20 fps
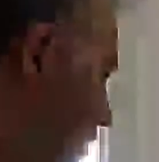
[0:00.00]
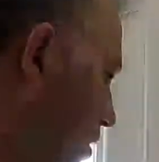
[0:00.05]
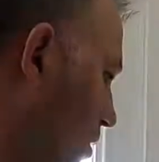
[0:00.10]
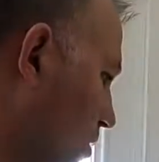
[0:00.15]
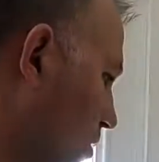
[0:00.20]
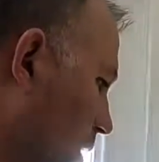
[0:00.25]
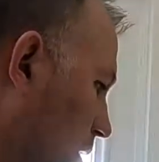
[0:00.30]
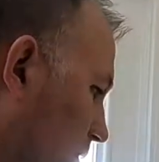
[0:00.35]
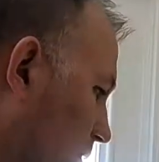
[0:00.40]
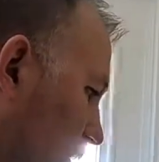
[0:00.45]

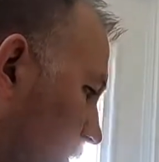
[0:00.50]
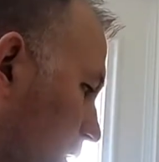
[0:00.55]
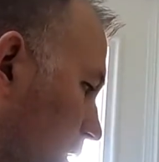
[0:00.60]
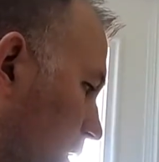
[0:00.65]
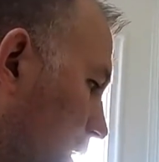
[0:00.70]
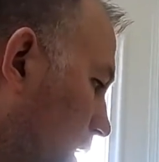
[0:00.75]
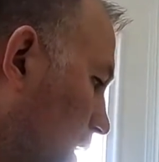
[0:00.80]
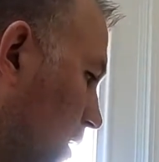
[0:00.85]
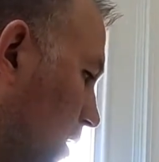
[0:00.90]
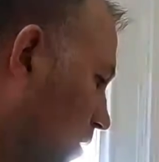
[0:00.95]
two. Obviously
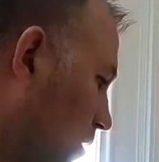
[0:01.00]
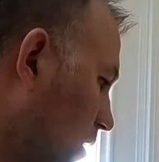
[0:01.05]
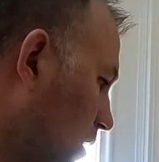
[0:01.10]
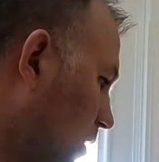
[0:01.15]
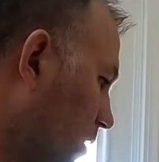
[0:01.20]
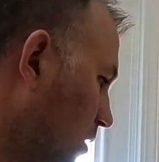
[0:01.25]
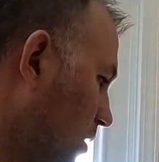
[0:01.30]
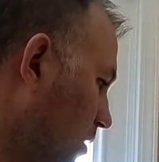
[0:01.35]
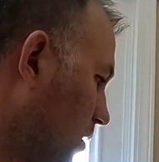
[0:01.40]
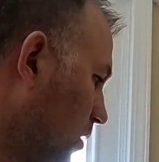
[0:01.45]
they got little
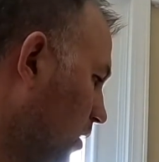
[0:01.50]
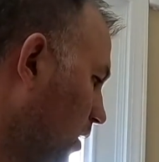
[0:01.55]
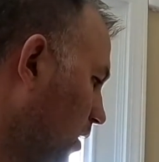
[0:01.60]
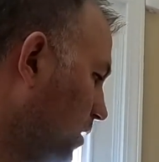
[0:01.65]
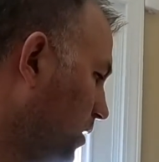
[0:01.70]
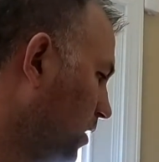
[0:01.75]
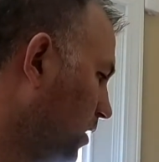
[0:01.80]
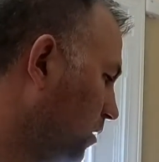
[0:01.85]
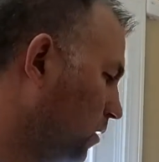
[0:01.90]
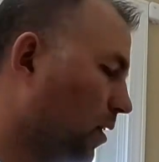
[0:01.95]
LED
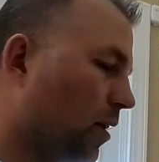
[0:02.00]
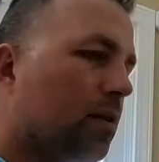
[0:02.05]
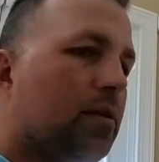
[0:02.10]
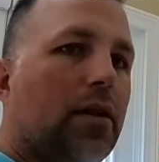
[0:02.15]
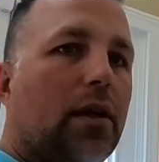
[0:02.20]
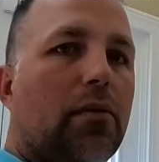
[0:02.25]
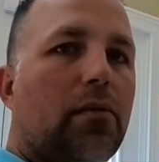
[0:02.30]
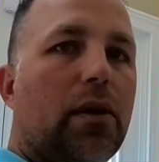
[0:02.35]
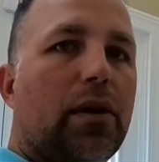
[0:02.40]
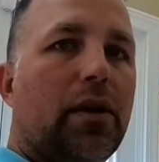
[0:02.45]
lights here that
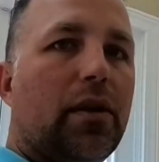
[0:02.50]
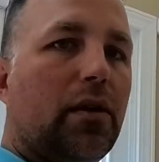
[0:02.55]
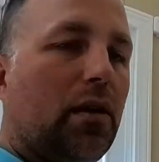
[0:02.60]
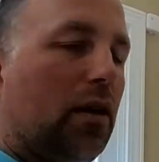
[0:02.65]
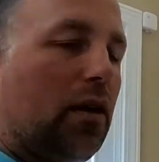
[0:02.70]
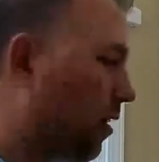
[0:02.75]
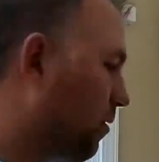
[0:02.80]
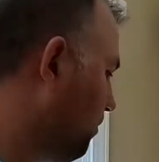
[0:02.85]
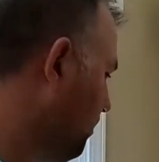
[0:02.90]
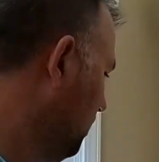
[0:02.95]
say when they're
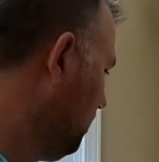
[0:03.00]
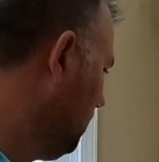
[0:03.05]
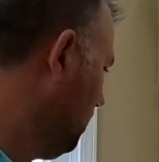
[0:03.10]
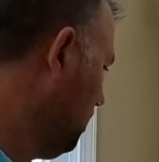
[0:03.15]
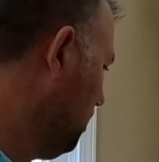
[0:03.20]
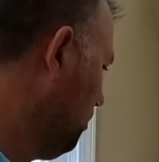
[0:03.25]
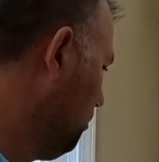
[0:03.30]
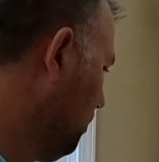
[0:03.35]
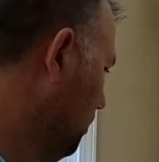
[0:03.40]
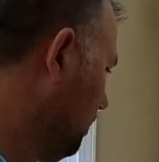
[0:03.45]
off,
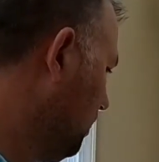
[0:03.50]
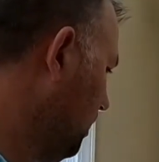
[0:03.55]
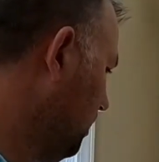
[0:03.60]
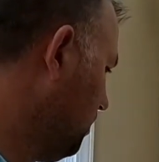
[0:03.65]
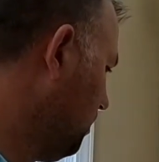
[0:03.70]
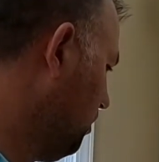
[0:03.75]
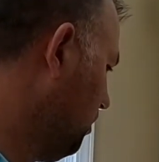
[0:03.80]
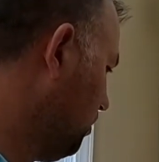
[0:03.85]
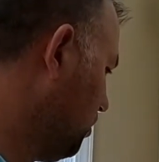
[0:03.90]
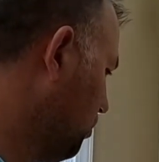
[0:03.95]
but these
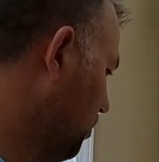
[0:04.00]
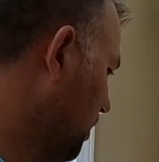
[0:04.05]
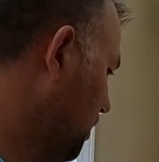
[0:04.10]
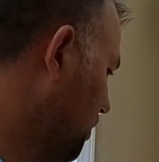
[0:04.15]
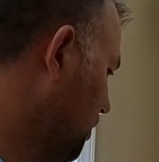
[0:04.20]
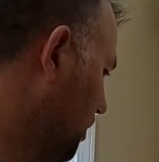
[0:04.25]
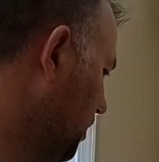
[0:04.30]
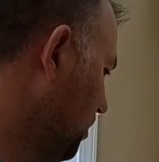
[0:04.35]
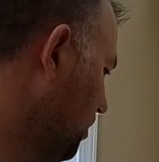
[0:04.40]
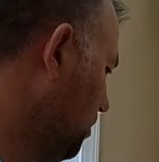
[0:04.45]
two
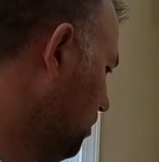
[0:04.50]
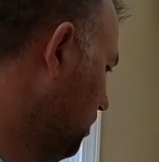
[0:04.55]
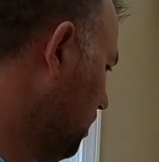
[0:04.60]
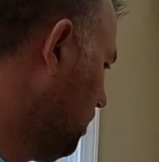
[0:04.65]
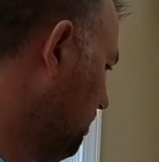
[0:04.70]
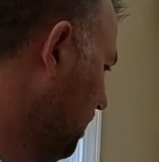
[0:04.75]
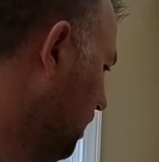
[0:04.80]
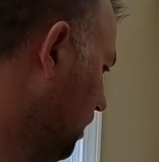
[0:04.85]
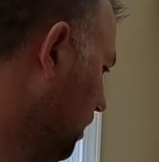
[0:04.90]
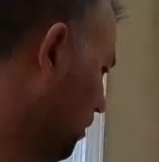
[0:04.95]
switches,
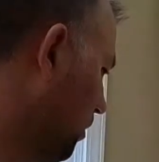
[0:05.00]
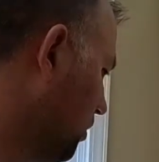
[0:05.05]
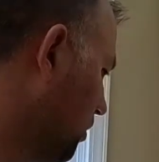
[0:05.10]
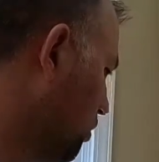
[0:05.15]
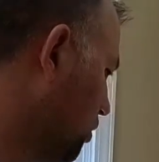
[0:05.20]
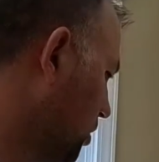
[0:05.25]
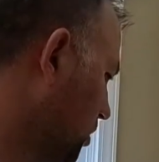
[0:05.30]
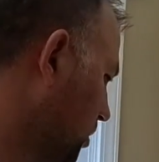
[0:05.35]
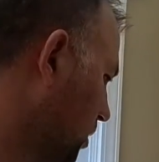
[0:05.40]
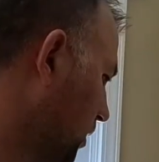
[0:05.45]
I mean, it
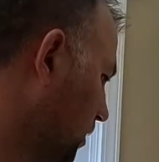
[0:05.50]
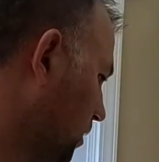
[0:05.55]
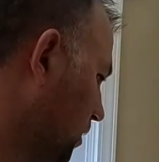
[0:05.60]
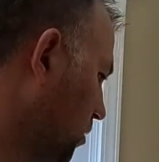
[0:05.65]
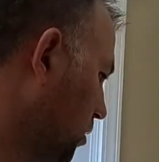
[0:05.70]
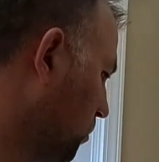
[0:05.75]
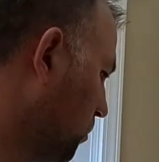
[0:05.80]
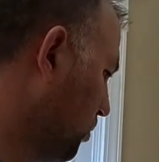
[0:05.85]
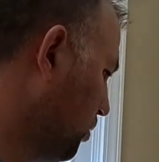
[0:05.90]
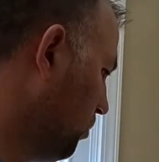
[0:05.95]
looks just like the
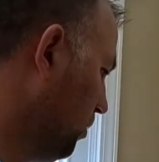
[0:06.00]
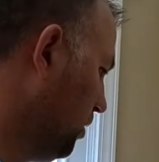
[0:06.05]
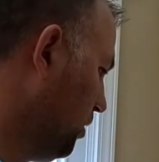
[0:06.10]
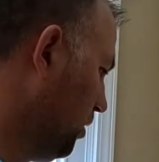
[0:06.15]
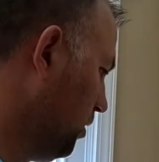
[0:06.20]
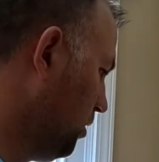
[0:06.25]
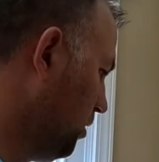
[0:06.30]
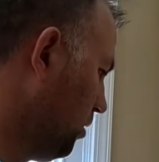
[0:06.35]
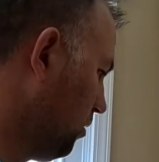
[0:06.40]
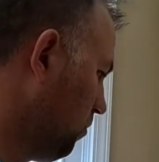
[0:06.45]
normal switch.
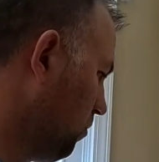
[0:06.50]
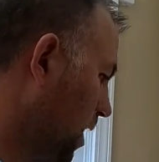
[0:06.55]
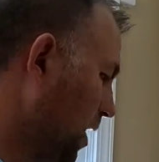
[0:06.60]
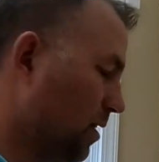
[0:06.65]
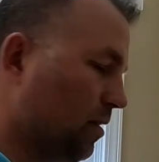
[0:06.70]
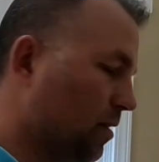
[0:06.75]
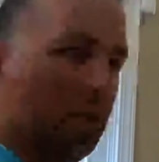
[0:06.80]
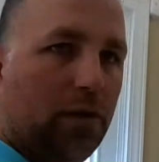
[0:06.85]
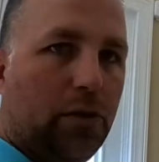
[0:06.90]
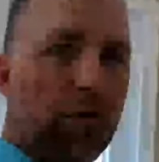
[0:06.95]
It just
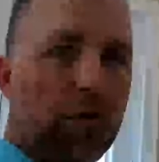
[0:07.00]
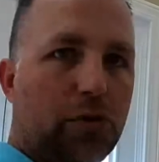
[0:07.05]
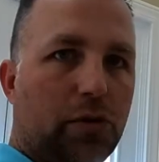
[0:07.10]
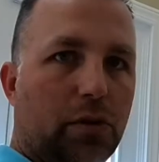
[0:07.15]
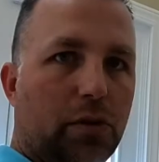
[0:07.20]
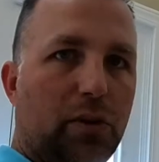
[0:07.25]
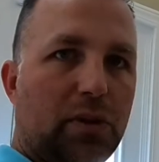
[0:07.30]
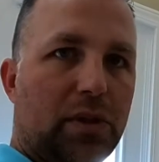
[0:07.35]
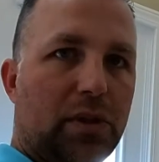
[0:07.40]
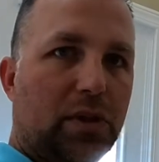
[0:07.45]
rides in a
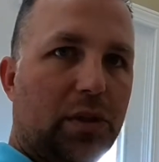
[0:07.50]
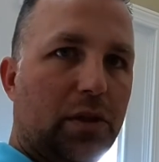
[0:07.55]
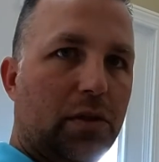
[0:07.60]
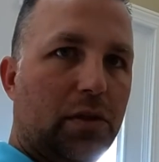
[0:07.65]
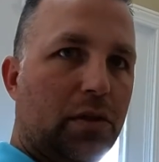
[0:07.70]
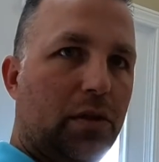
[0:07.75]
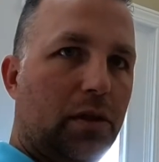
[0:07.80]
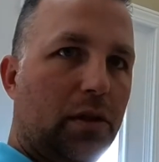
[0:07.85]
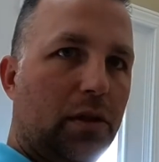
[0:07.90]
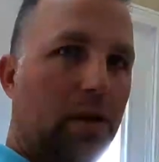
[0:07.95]
neutral position,
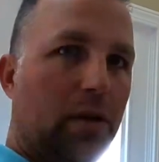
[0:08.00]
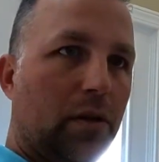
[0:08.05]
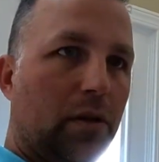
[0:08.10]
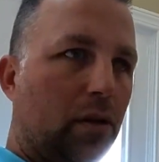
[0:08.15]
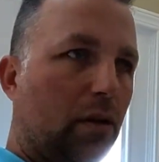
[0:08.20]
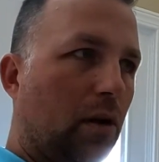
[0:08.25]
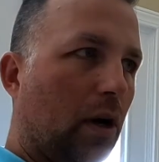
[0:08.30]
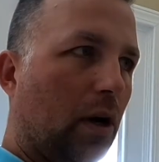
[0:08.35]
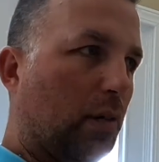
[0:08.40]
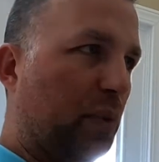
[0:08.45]
so you can either
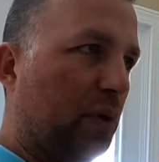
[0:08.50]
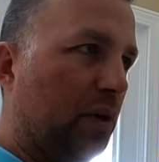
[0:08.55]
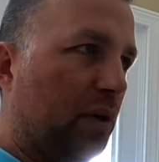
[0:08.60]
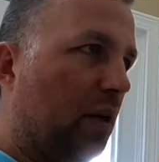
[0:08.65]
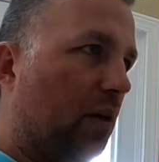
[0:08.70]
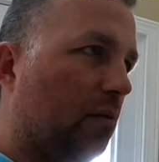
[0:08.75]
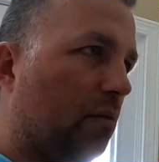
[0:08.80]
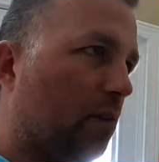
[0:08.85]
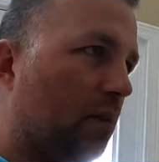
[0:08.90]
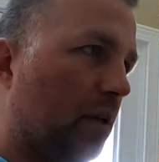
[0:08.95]
go up or
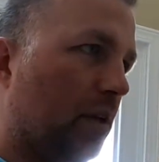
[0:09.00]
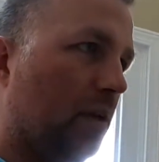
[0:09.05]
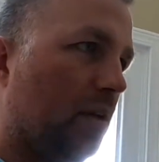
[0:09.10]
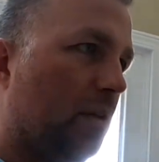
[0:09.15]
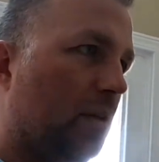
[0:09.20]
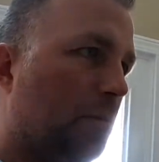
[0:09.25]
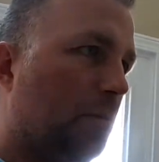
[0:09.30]
down with it.